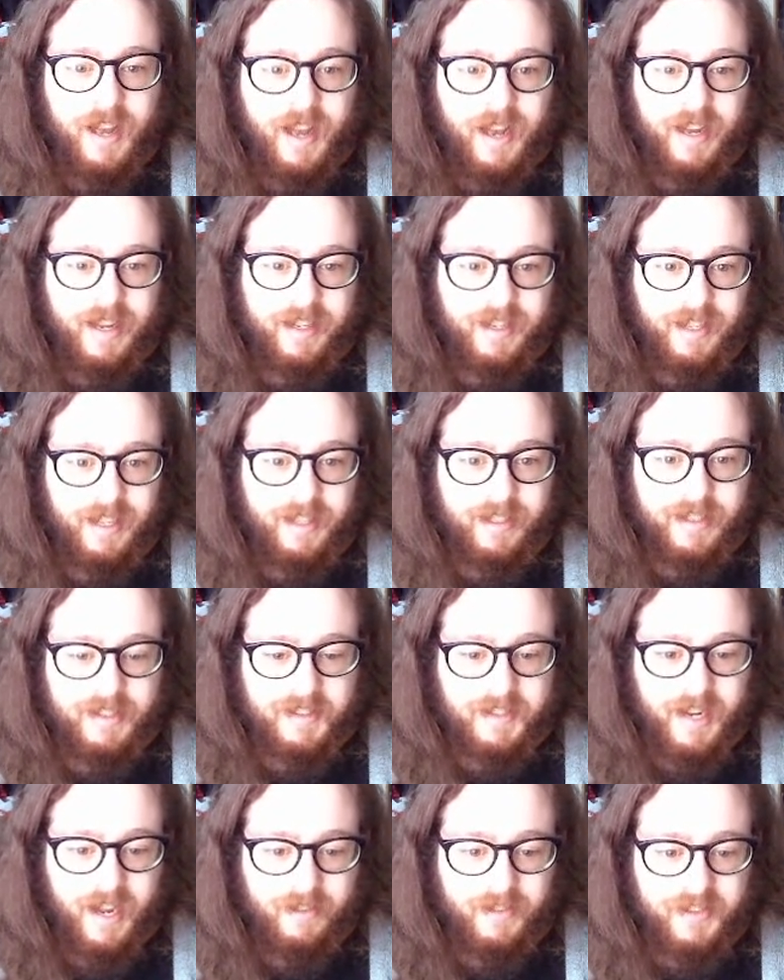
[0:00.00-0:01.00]
and that doesn't
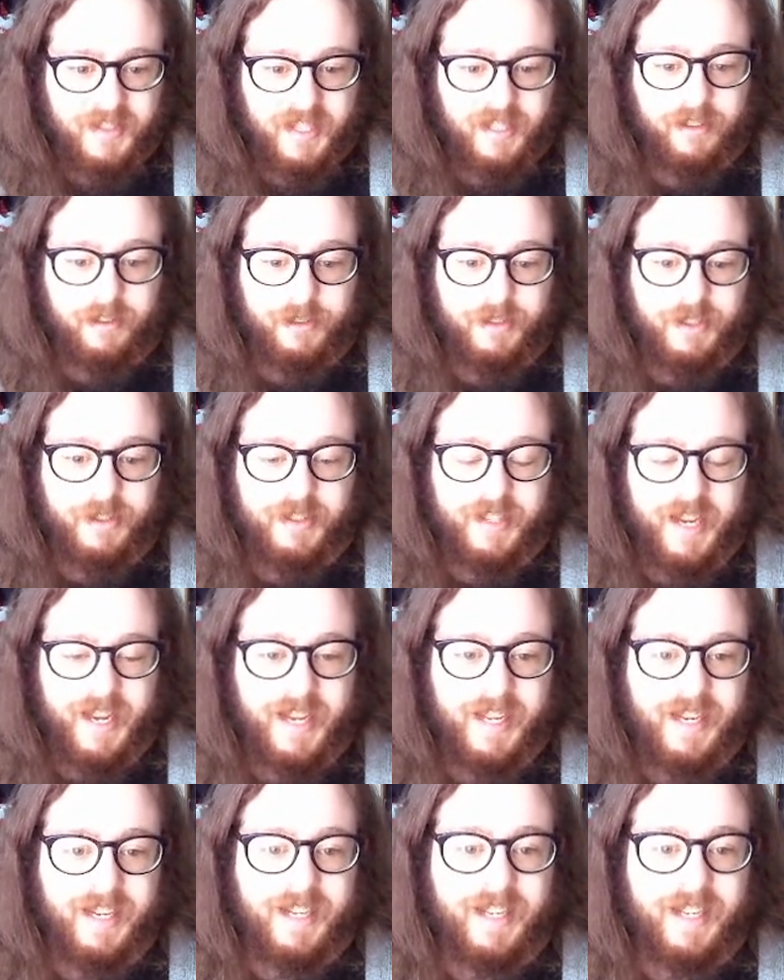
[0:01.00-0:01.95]
have a single due date.